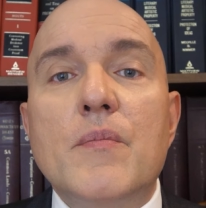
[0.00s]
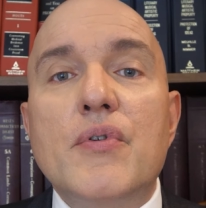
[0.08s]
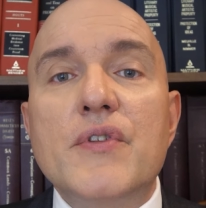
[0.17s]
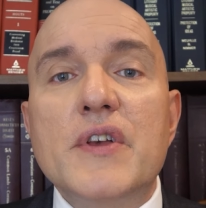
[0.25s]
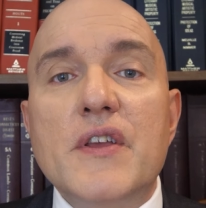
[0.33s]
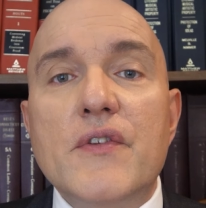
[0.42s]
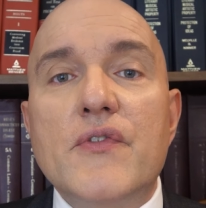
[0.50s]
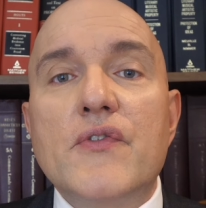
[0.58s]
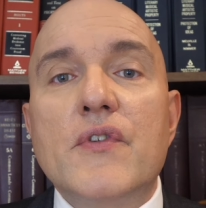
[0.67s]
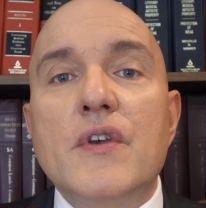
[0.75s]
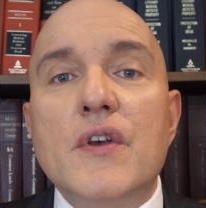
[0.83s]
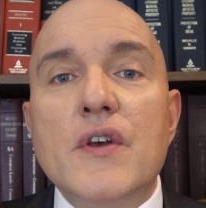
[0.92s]

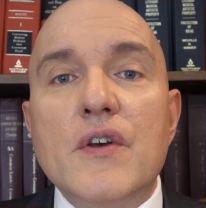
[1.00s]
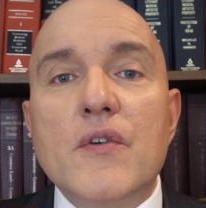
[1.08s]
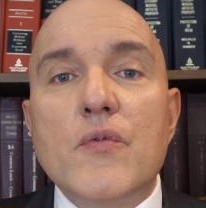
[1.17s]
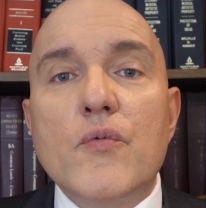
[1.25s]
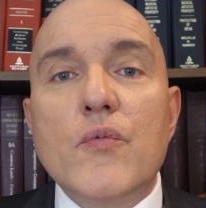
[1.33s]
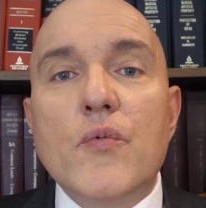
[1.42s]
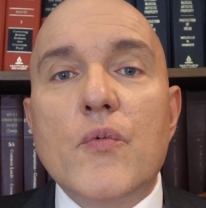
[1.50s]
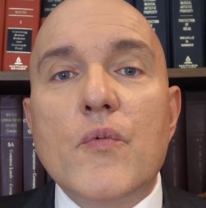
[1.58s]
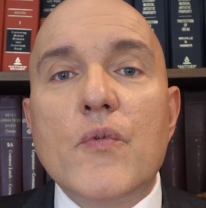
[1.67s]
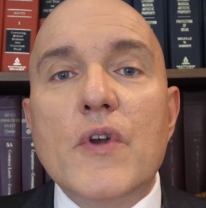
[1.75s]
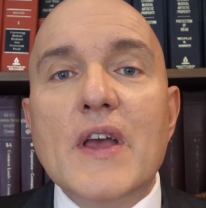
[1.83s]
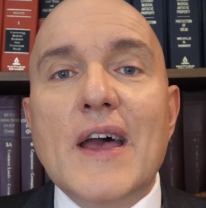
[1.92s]
Please
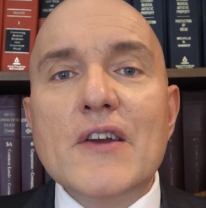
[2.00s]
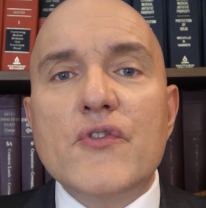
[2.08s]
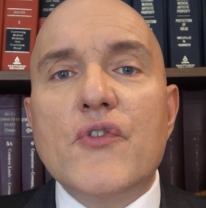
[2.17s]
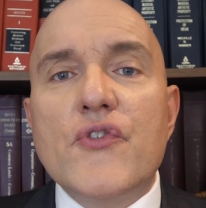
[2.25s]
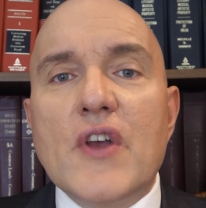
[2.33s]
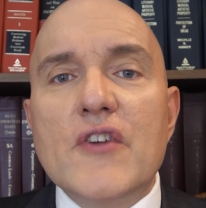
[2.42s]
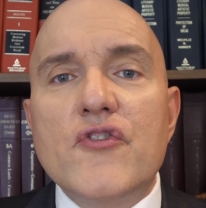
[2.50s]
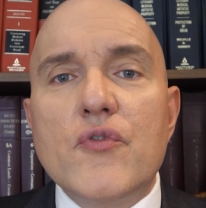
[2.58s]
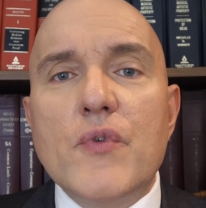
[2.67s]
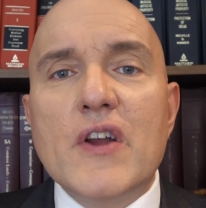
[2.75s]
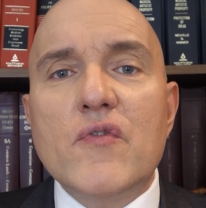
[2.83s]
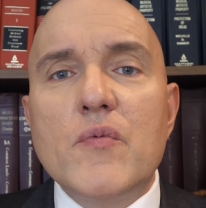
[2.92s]
exercise your
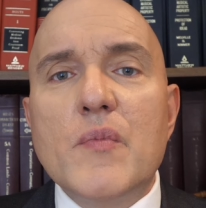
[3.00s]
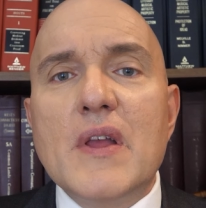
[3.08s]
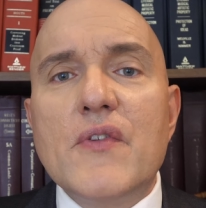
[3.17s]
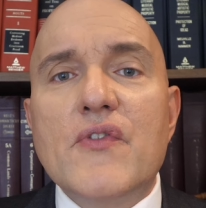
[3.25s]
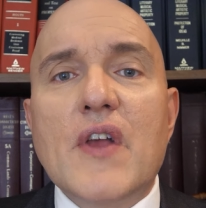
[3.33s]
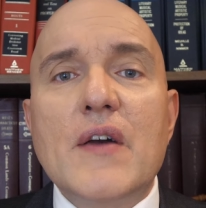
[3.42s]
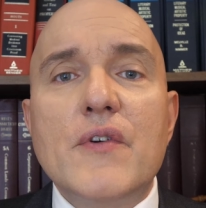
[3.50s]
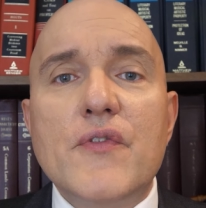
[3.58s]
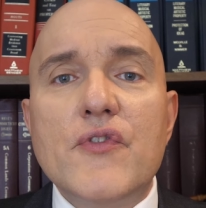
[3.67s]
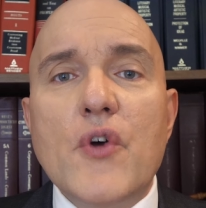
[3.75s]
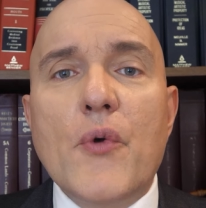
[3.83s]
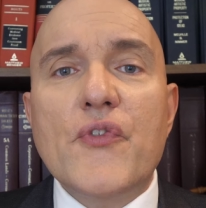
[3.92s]
right to remain
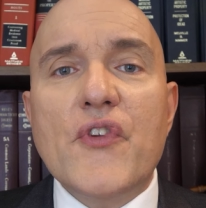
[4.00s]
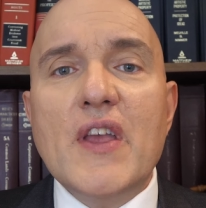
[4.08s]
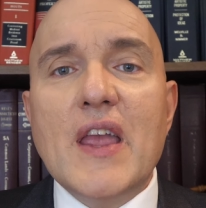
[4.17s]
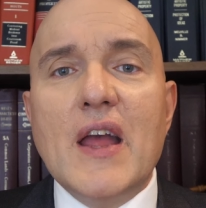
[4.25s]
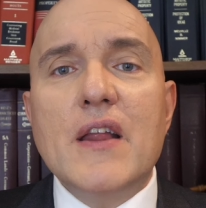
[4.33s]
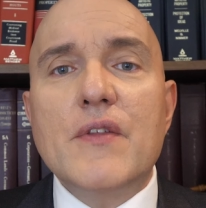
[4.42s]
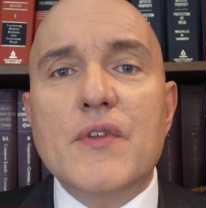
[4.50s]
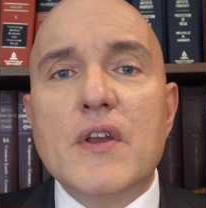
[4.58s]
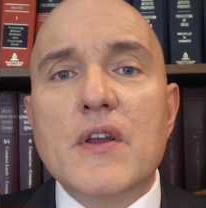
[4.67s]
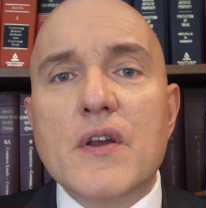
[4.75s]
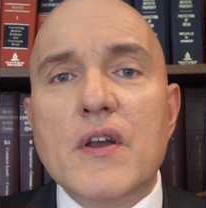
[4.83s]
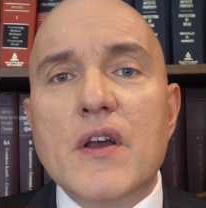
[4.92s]
silent. Don't say
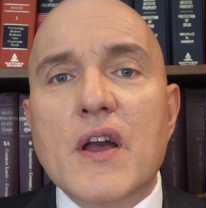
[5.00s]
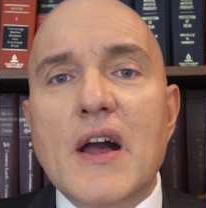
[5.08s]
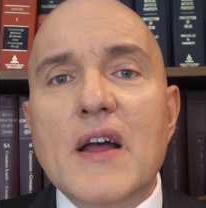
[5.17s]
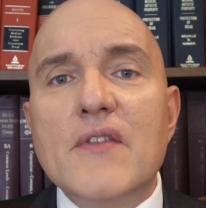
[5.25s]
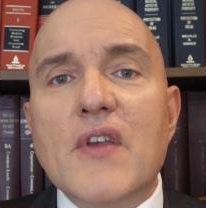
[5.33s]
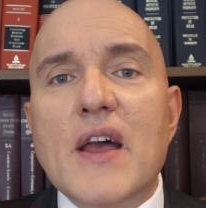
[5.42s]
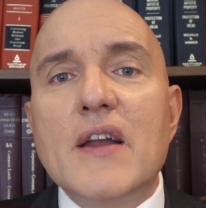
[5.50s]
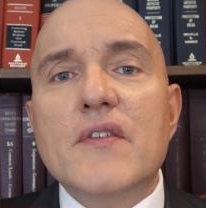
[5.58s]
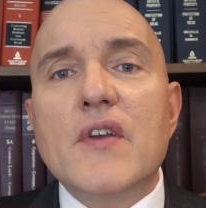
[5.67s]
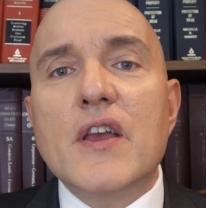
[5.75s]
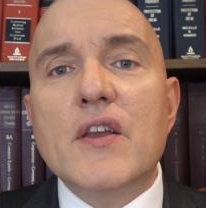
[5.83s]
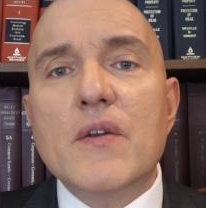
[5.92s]
anything.
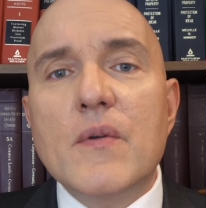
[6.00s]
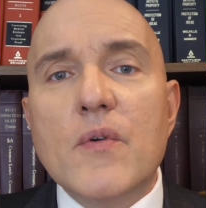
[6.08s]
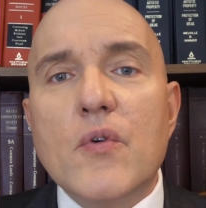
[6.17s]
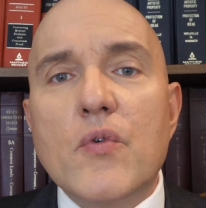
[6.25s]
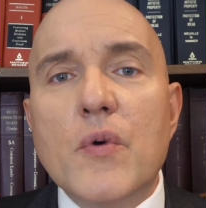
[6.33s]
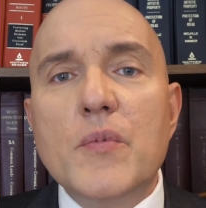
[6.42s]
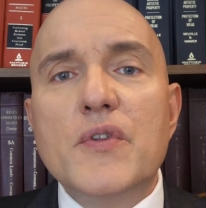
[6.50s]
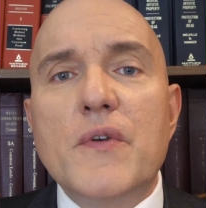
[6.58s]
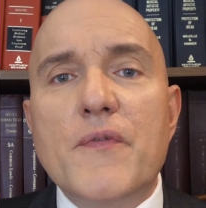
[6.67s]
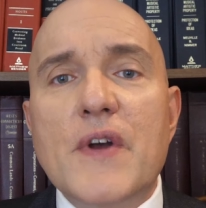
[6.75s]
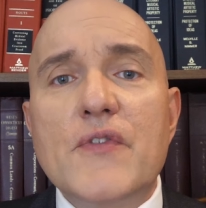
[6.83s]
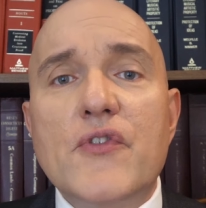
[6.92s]
Contact a criminal
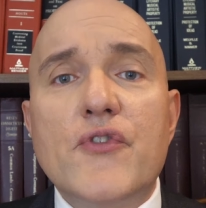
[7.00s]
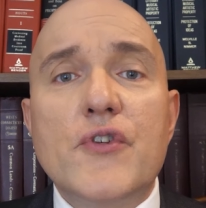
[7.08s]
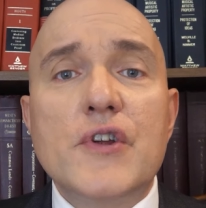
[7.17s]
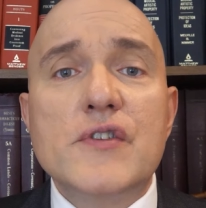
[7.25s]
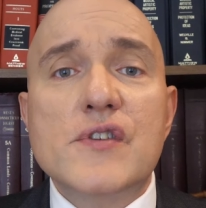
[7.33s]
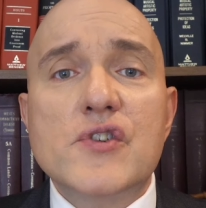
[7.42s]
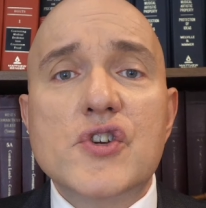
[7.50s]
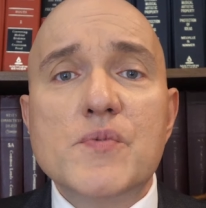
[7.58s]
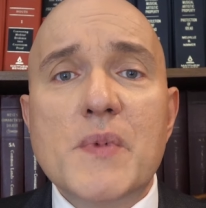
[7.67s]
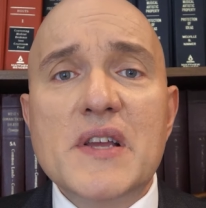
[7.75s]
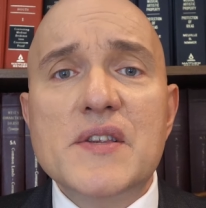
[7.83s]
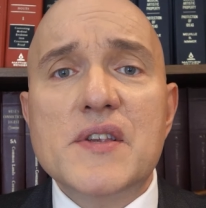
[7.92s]
defense attorney such
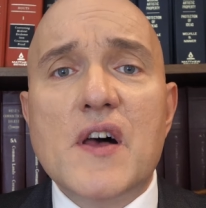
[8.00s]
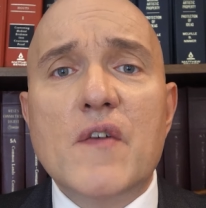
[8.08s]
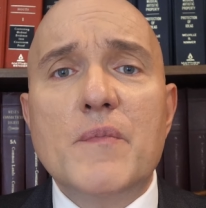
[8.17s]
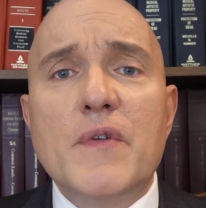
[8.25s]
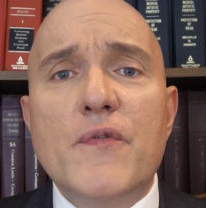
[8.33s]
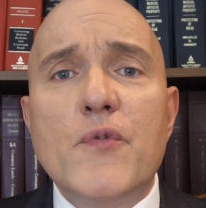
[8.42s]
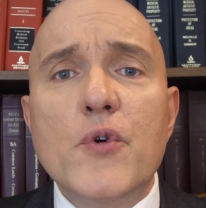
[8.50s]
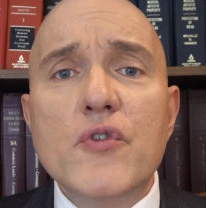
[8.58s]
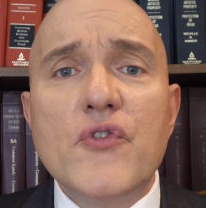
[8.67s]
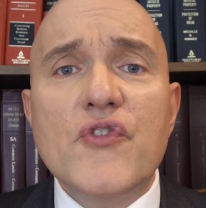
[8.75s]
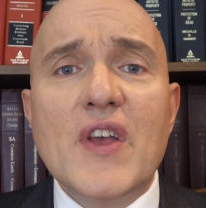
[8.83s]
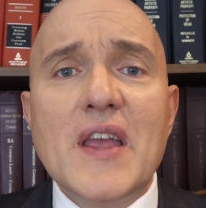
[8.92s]
as myself before
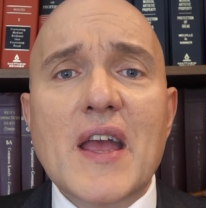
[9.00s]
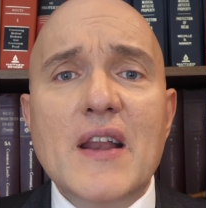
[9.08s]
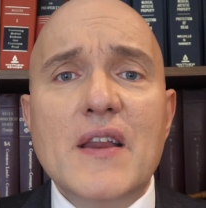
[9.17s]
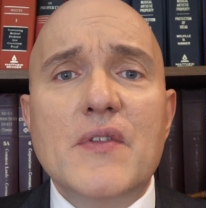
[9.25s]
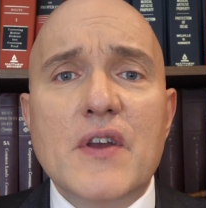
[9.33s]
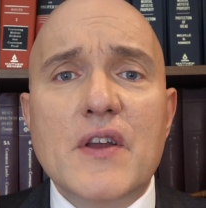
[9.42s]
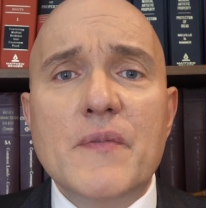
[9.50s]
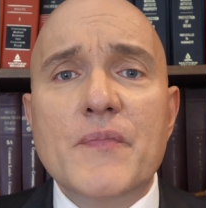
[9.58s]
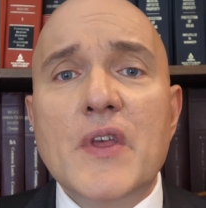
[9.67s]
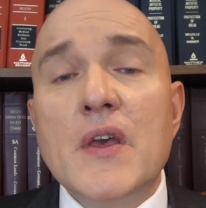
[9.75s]
you say anything.